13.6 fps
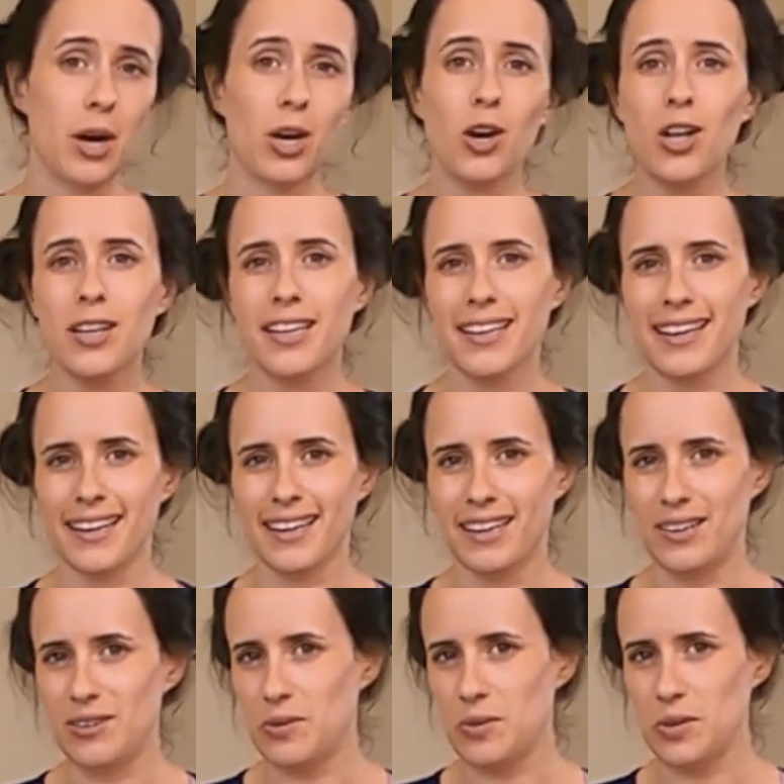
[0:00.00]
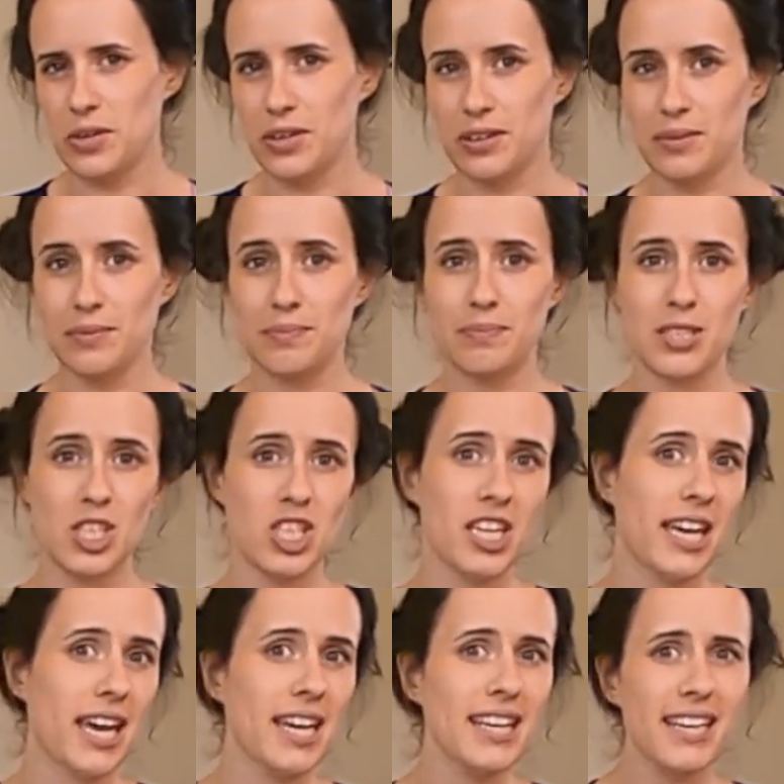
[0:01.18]
our holiday, or to
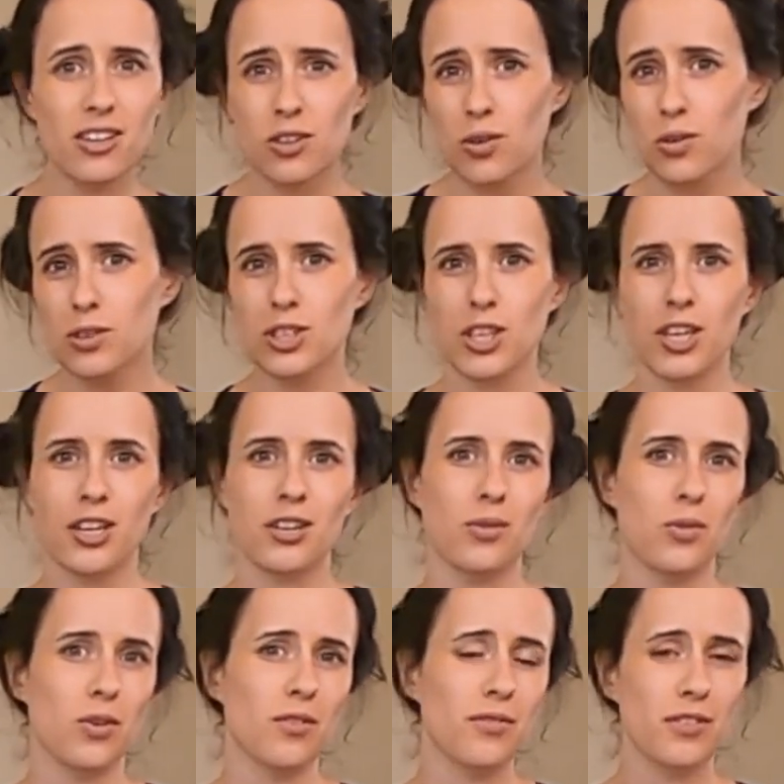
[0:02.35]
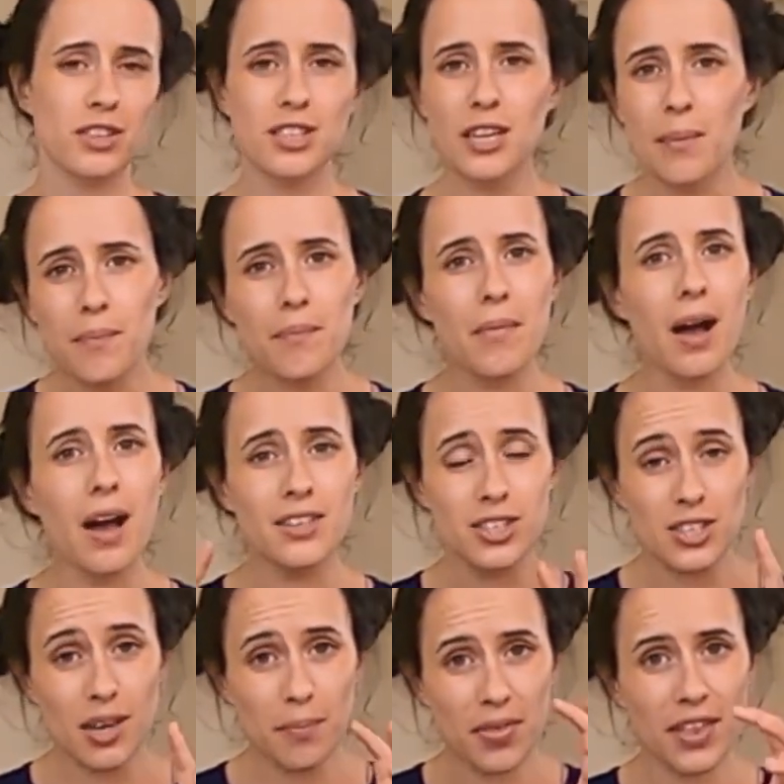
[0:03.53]
get a year older, or for
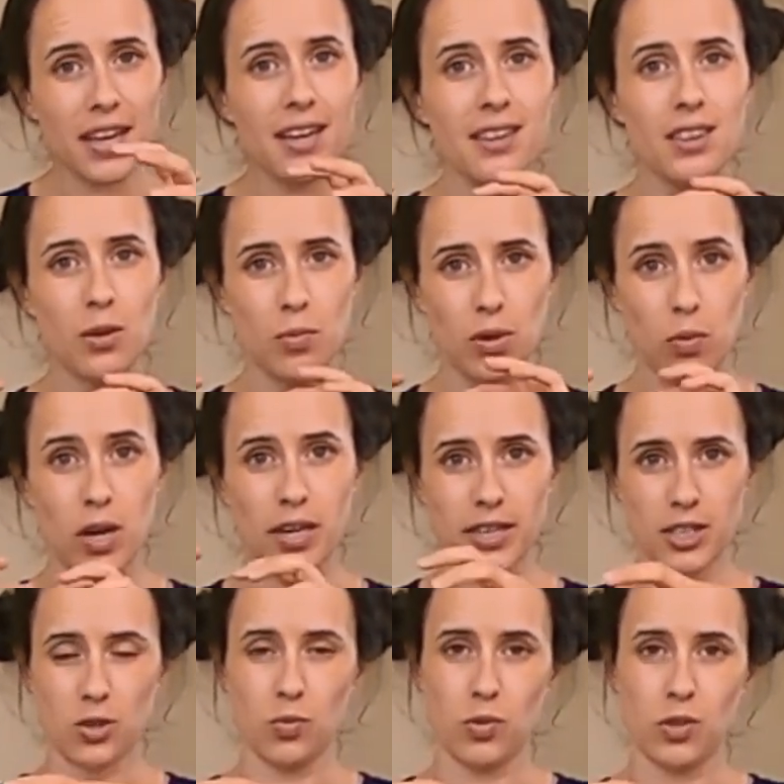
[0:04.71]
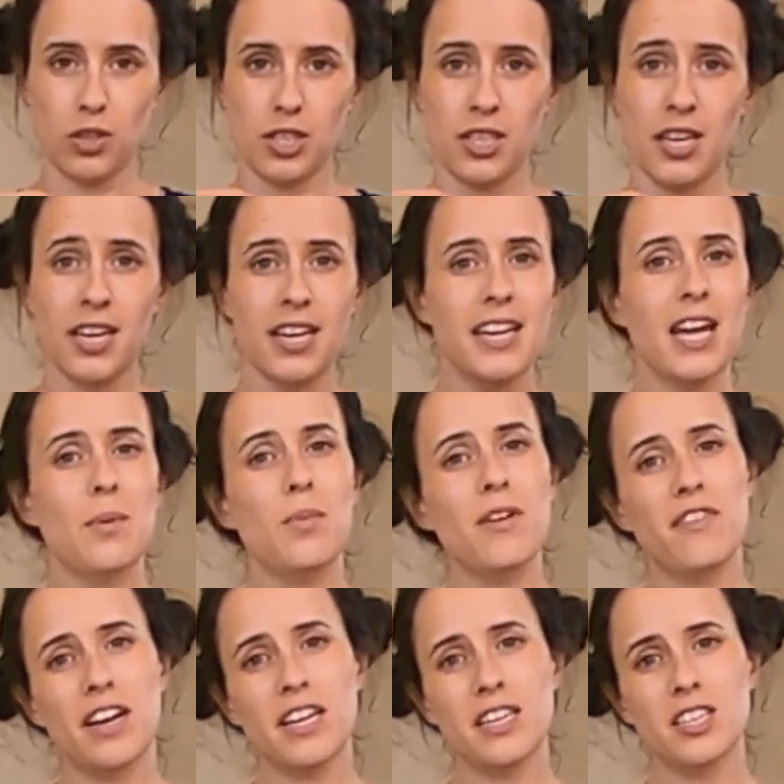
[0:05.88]
something that we're working towards, and we
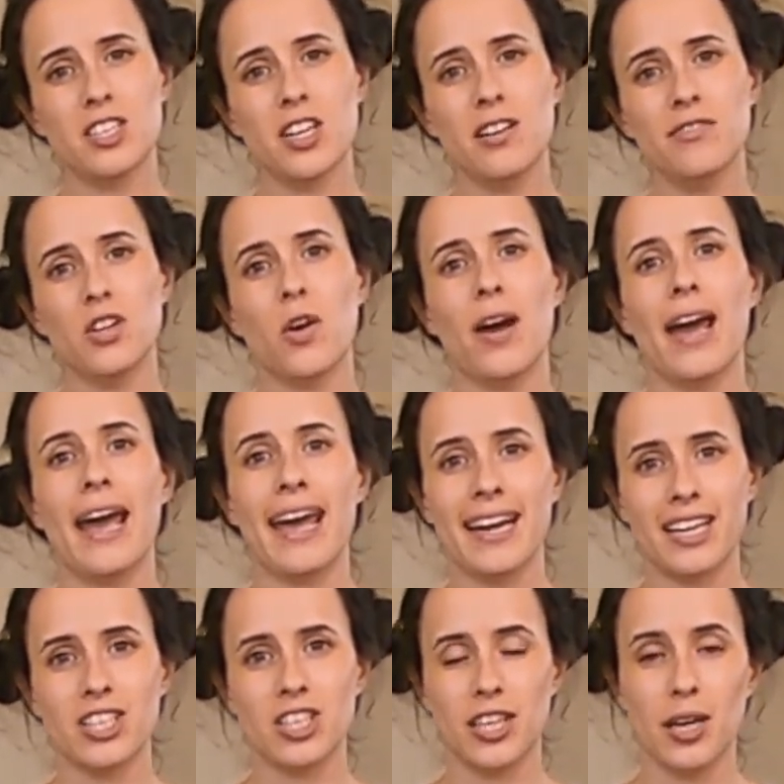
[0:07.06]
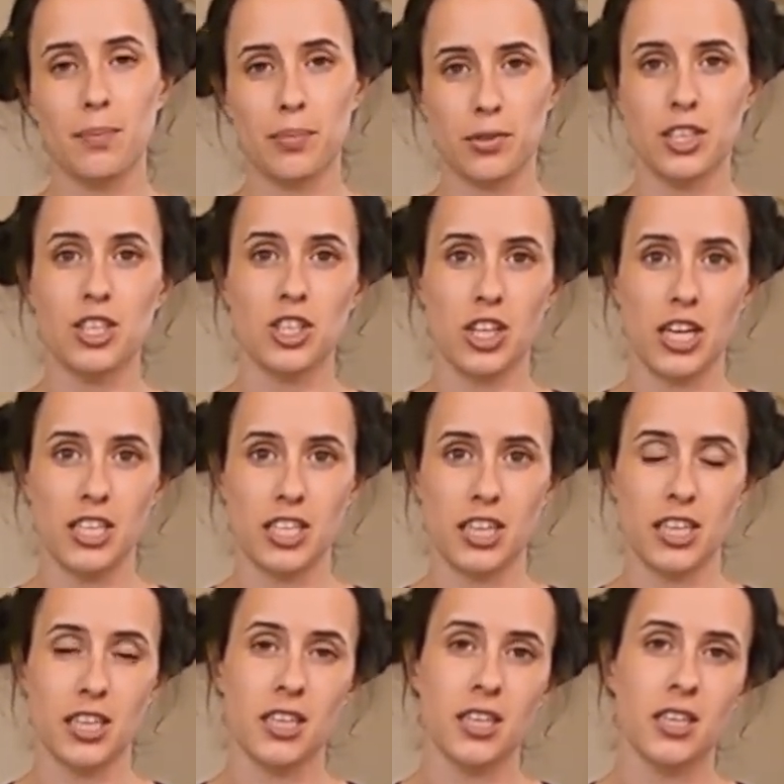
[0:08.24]
find ourselves not actually
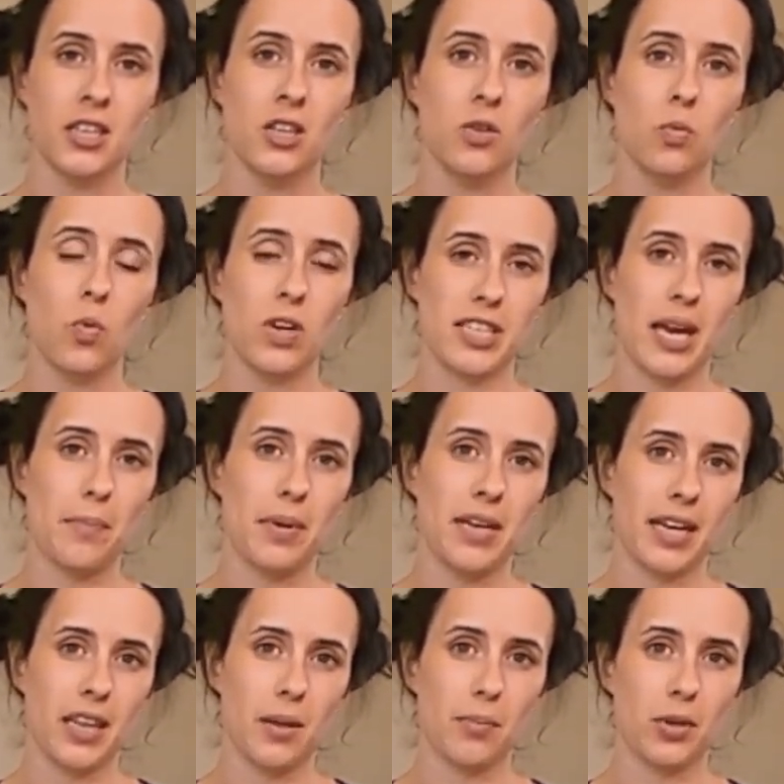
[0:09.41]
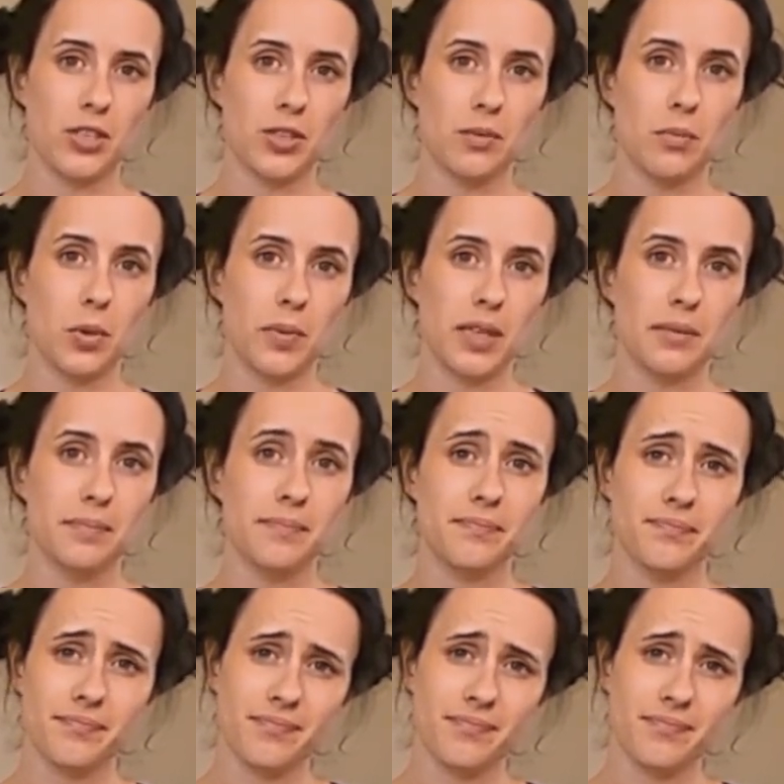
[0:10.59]
appreciating what is happening in the present moment.